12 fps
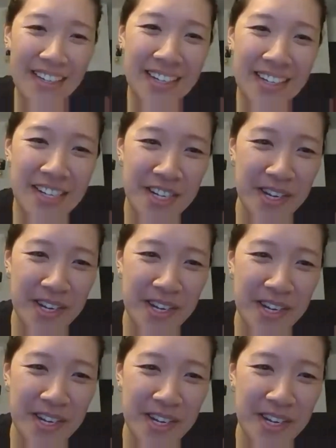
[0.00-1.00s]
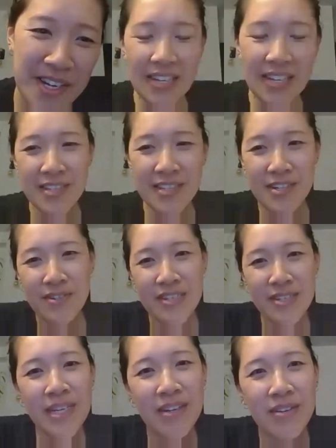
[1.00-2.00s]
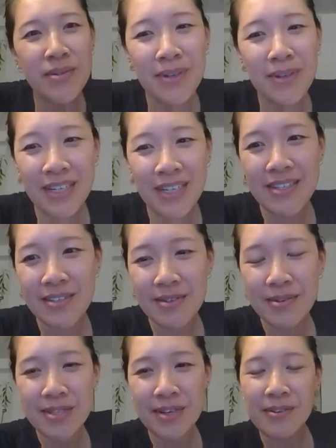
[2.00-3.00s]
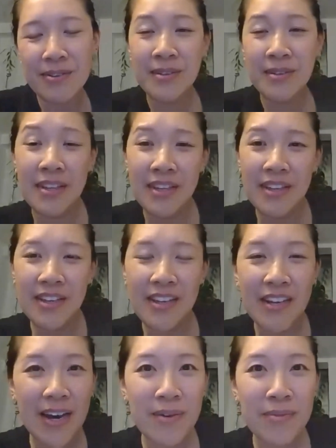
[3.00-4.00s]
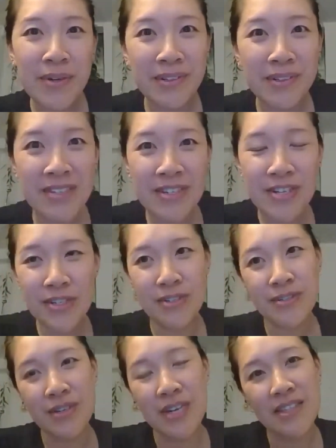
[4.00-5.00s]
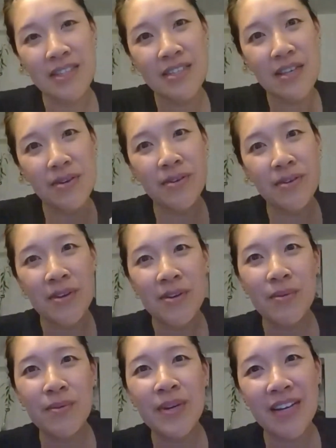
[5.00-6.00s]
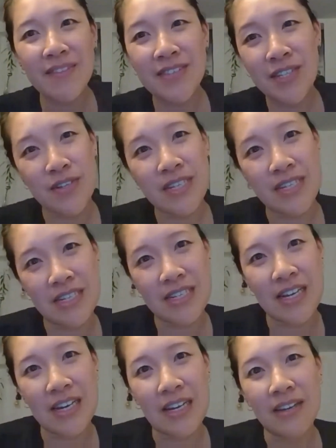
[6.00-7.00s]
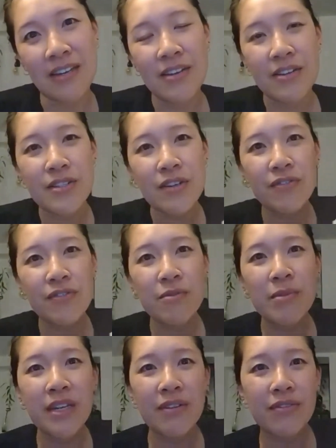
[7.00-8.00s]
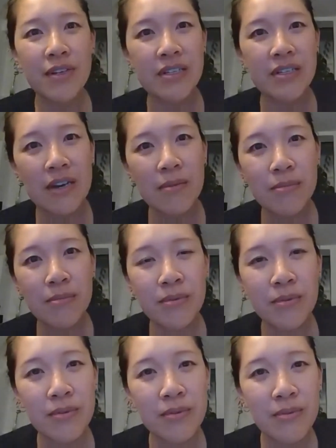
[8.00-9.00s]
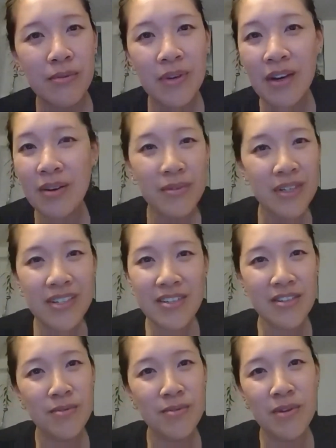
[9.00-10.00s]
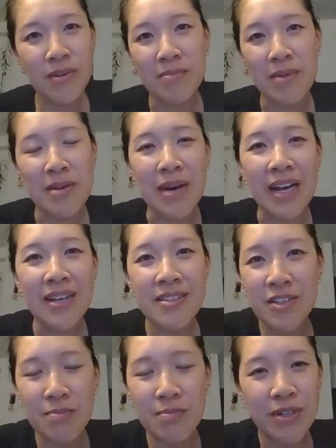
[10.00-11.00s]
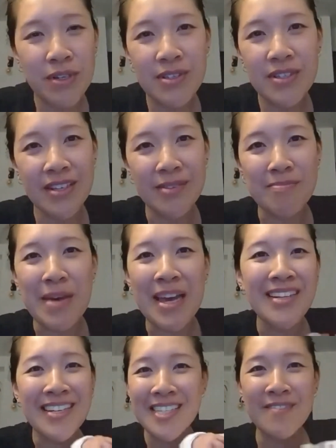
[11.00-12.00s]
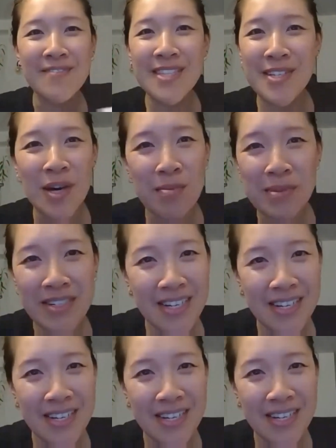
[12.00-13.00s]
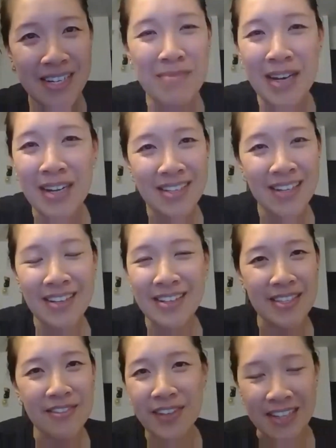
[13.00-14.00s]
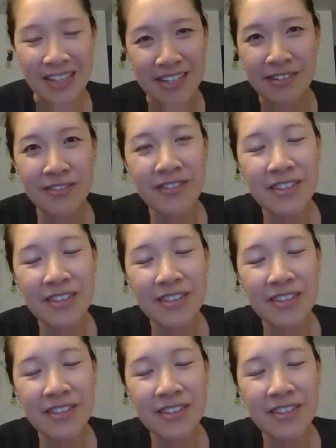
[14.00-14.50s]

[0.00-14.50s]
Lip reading: leadership and telling stories. We are all leaders also in our worlds too. And so we have stories to tell. So for me, for example, I'll continue wearing my mask. Just because the mandates have stopped doesn't mean masks are less effective.